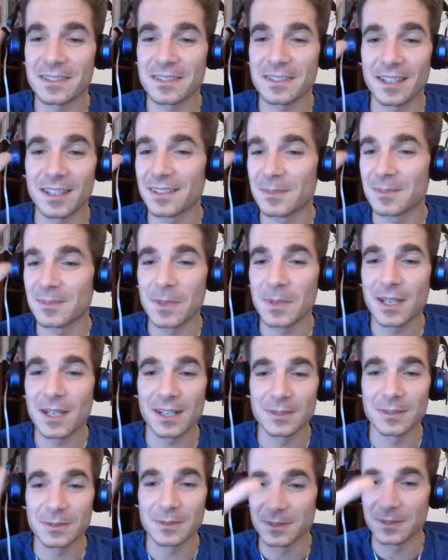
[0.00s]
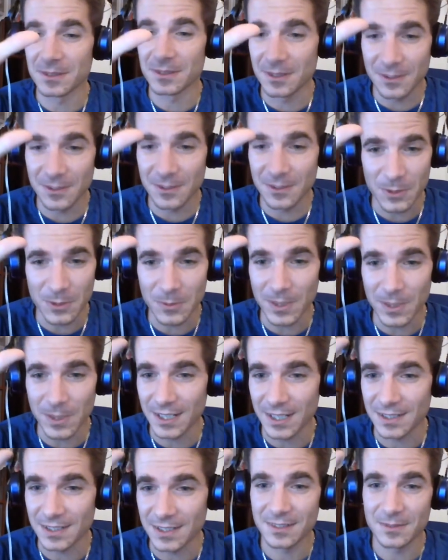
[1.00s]
I can maybe count on with one
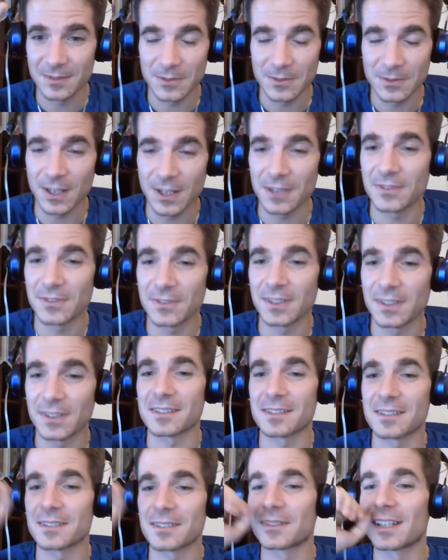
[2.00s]
hand, 5 fingers.